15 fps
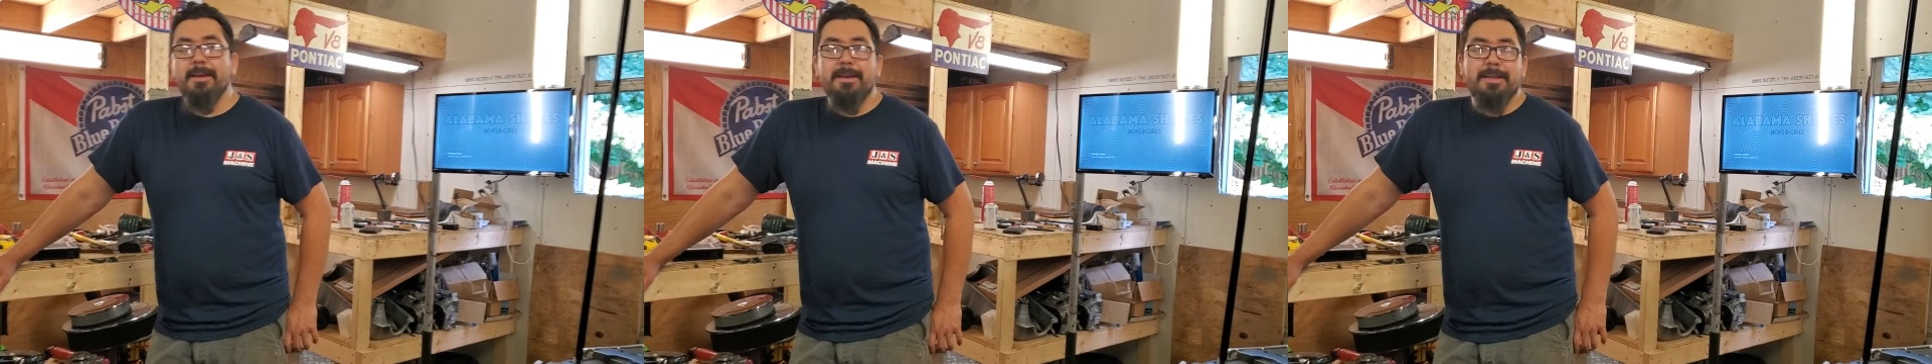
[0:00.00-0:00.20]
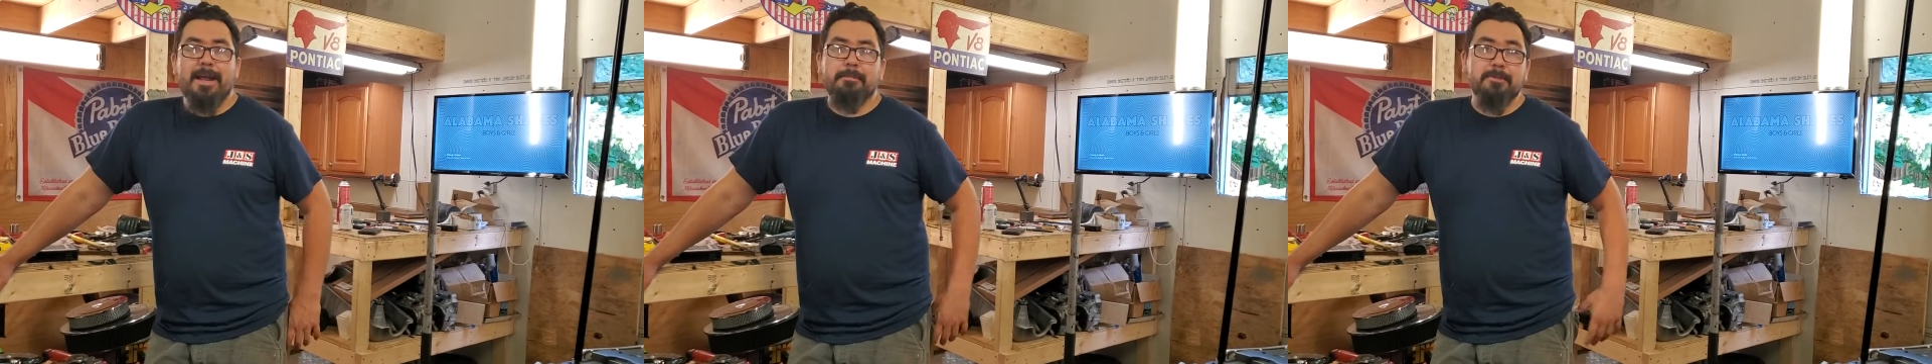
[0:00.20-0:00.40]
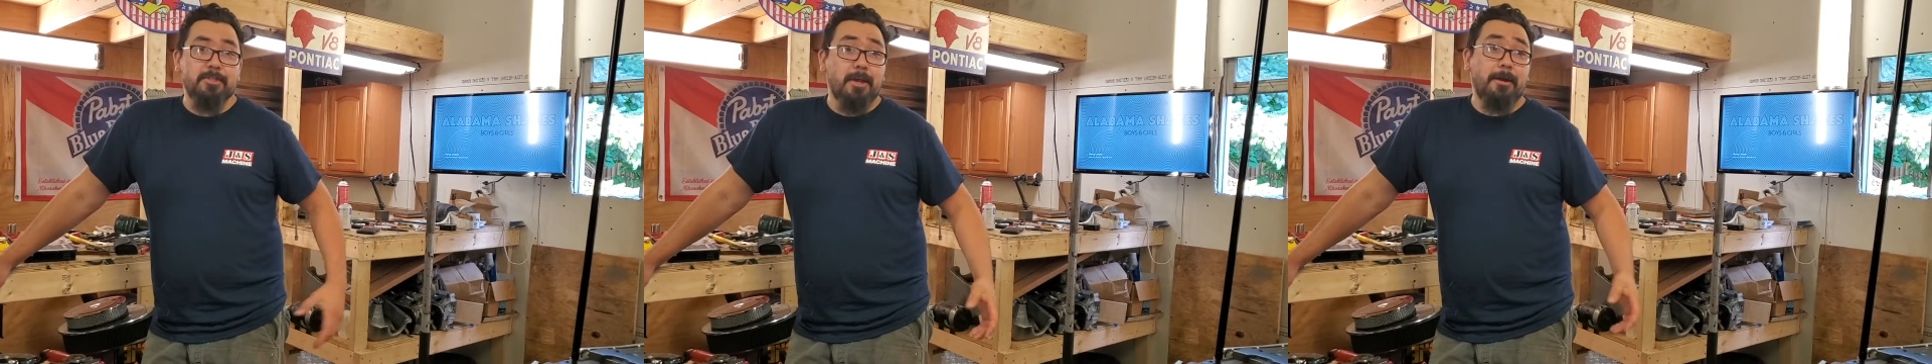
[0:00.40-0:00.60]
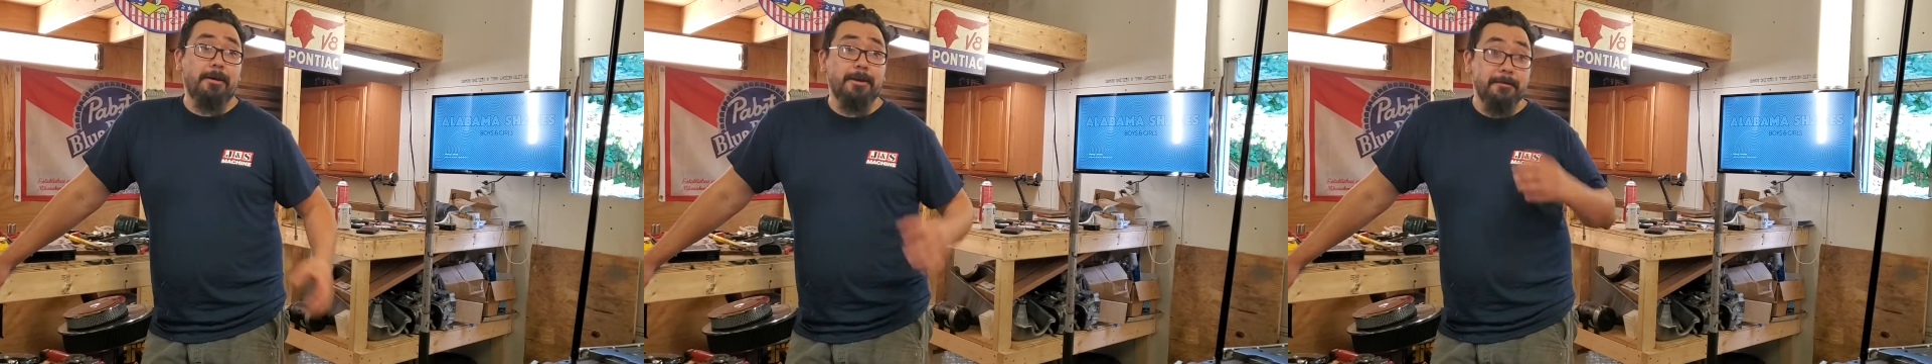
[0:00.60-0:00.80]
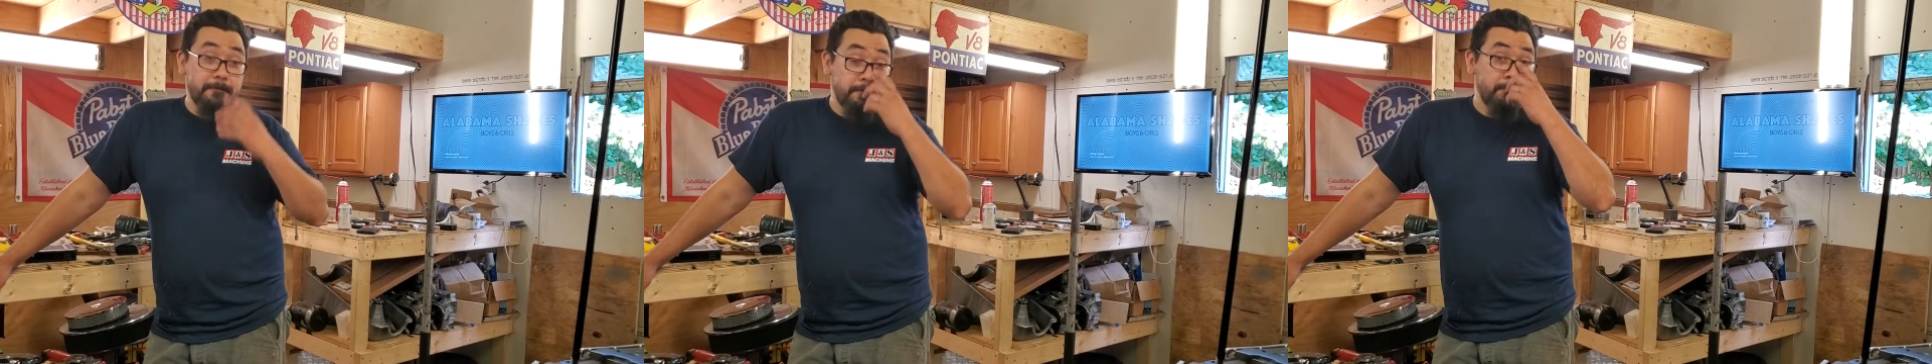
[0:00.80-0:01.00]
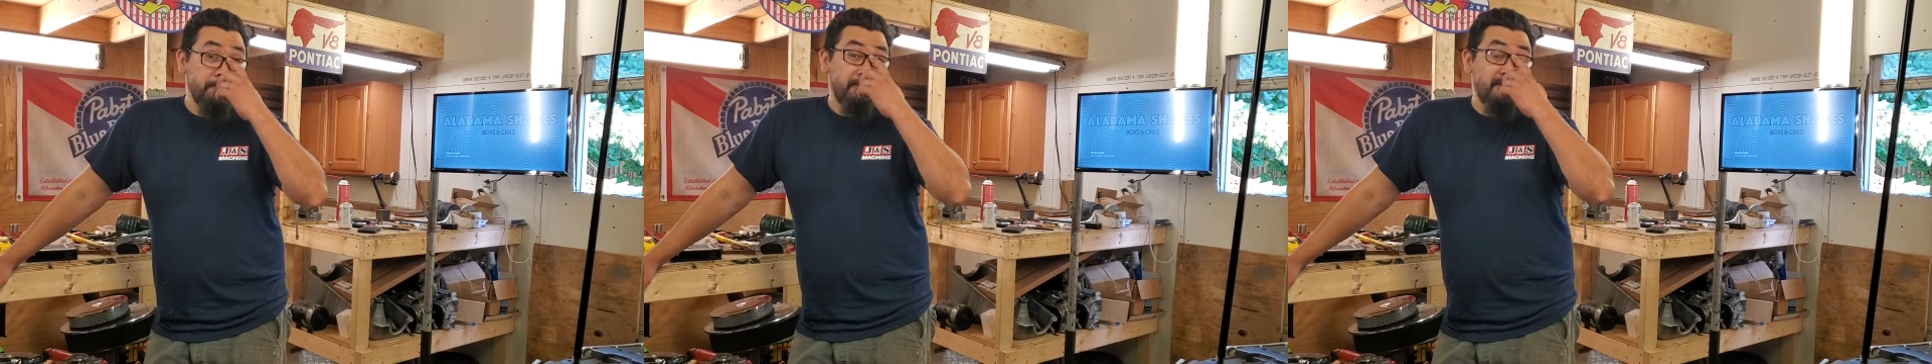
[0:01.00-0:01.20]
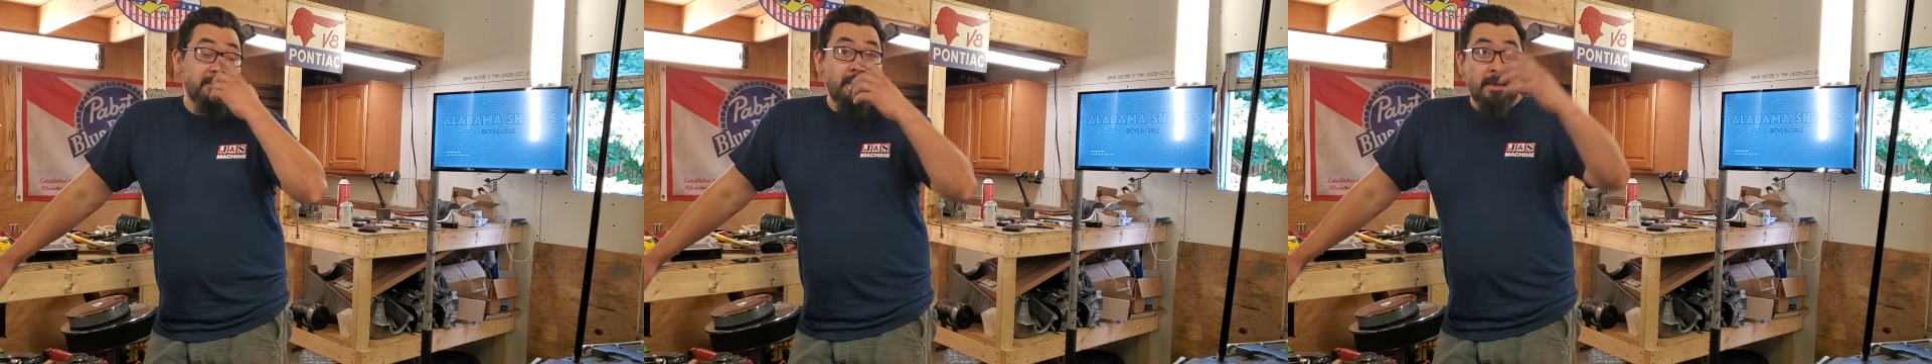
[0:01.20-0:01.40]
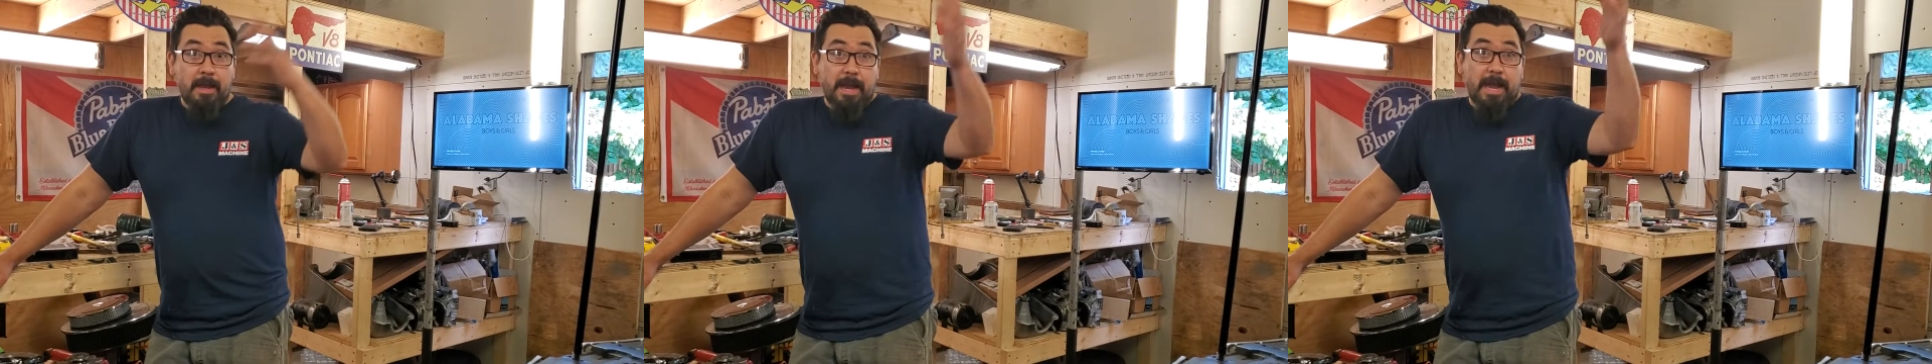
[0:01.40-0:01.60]
And I'm sorry,
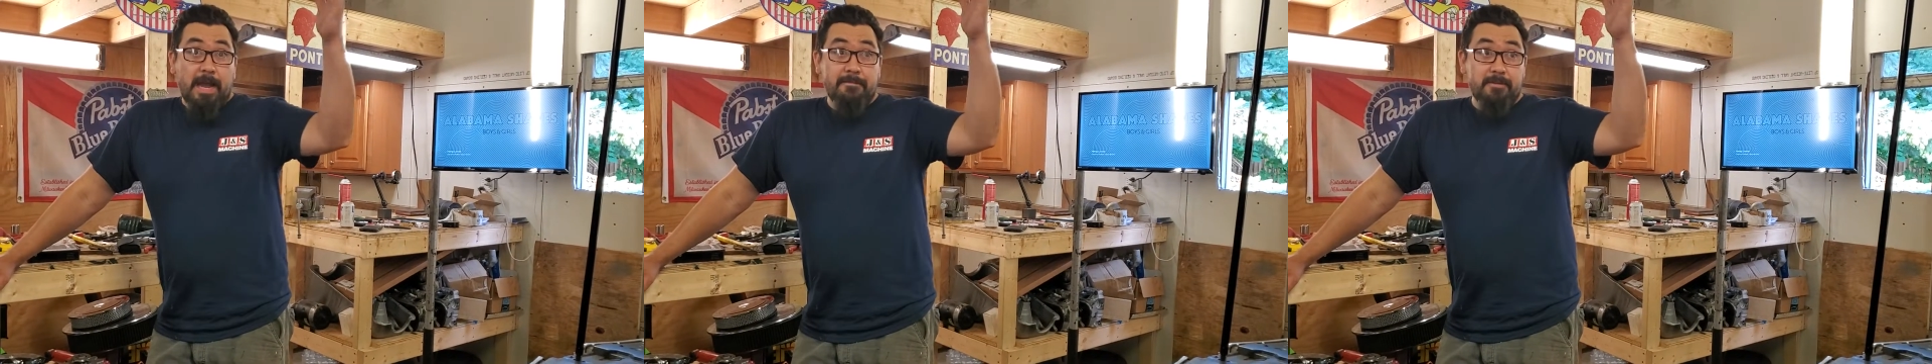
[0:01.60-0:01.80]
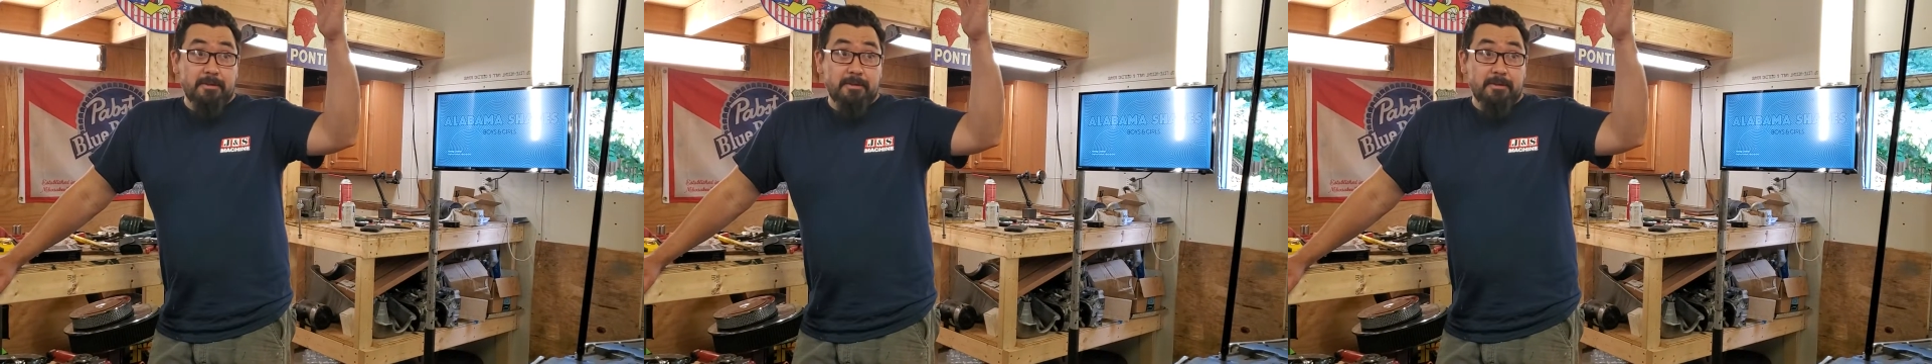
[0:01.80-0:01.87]
I have